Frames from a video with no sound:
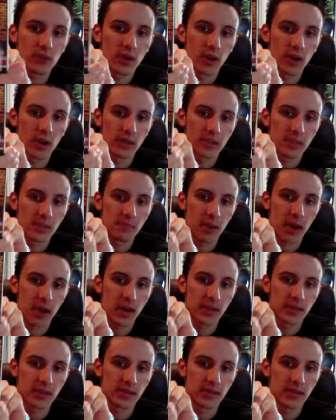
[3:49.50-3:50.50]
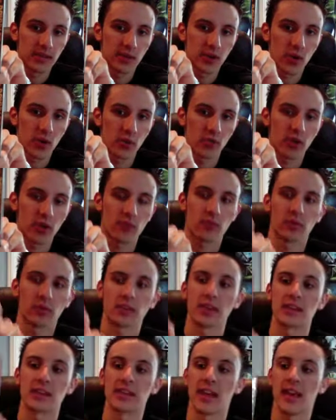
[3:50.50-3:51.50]
spined Code Red
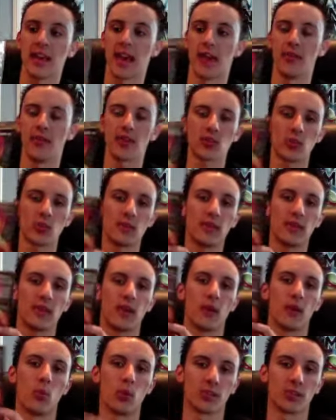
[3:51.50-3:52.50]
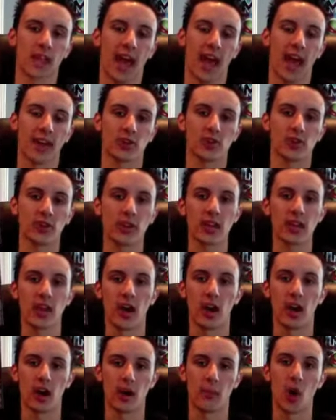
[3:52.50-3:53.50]
release, and this one was actually
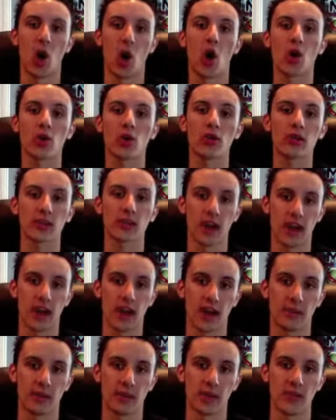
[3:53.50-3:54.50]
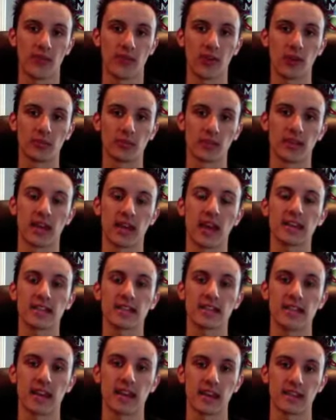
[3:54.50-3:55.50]
a horror comedy filmed in
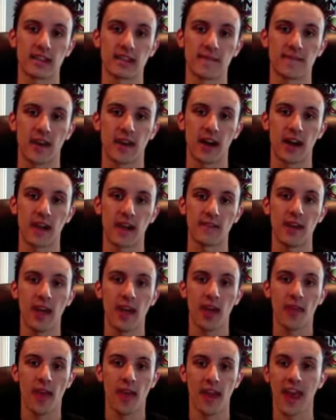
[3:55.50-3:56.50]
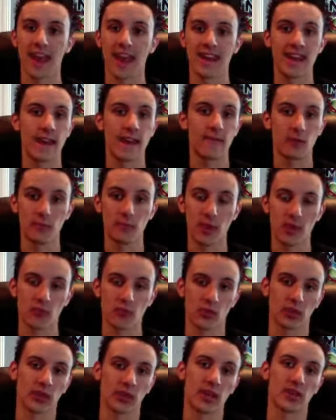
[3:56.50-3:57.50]
1995 that had never been
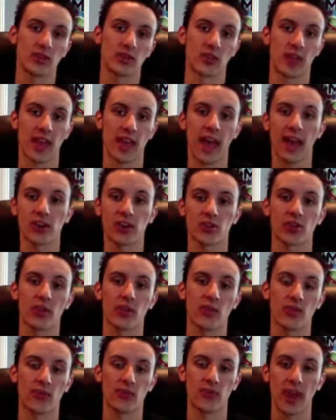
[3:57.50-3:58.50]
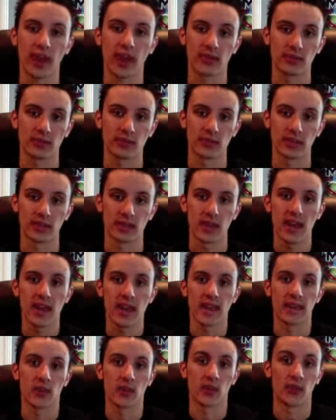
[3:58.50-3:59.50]
released, so they actually found it
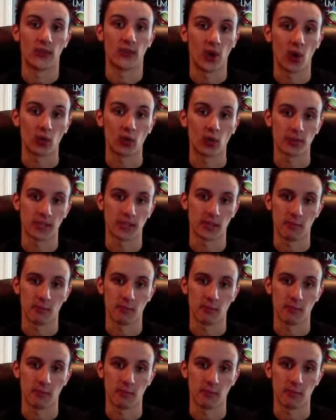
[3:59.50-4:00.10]
in a vault in